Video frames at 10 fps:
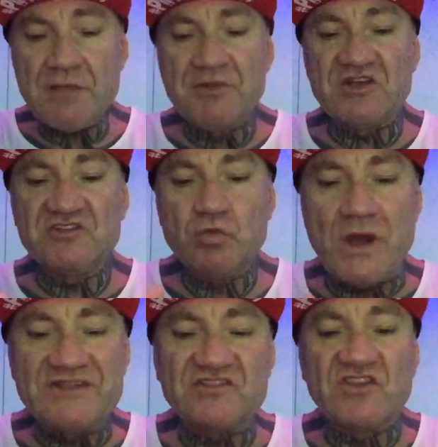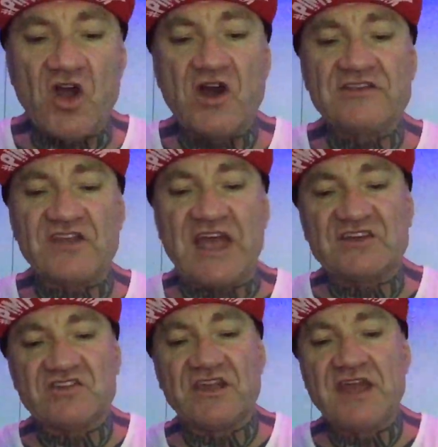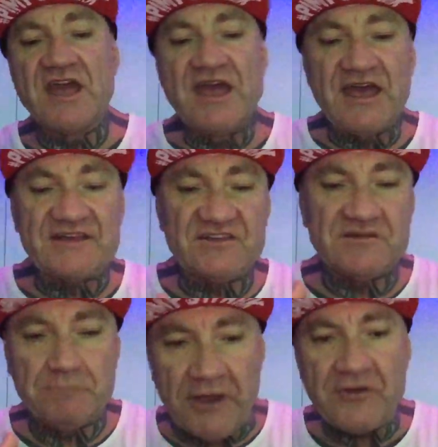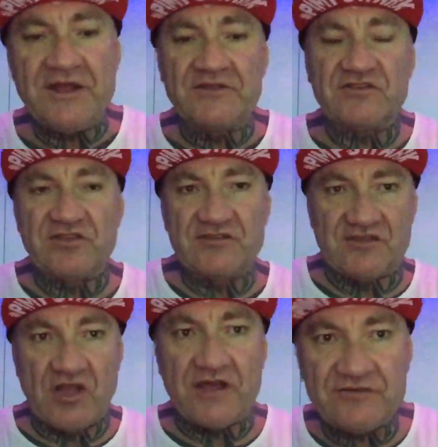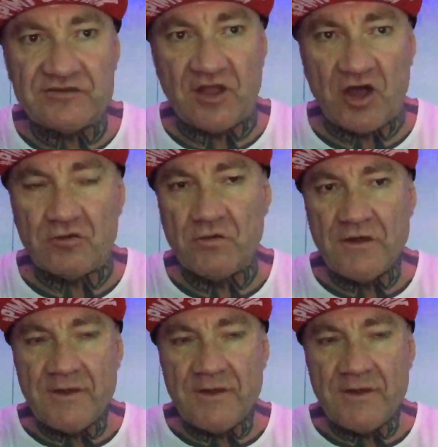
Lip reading: Because once guys actually experience this lifestyle,